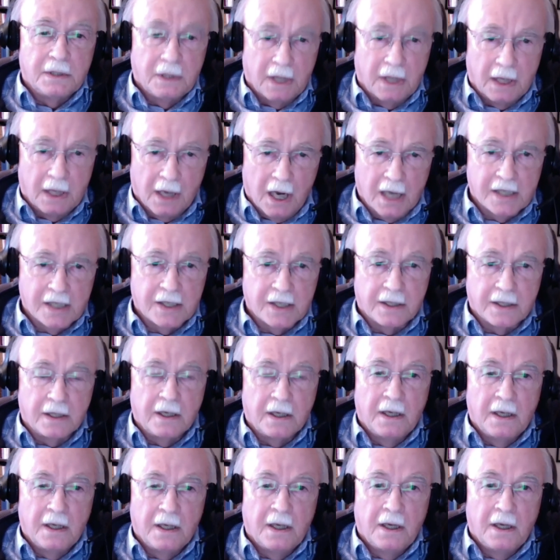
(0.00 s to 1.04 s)
Hassan,
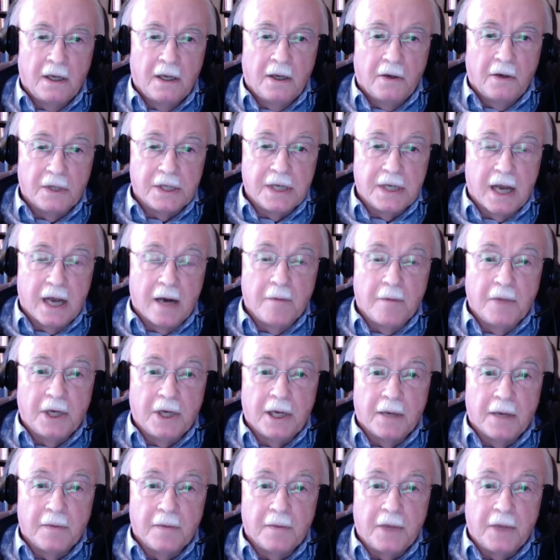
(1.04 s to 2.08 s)
who has now
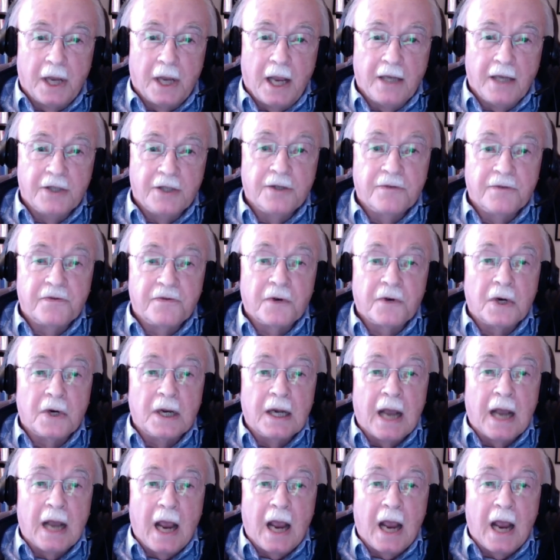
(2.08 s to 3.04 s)
become the agent for an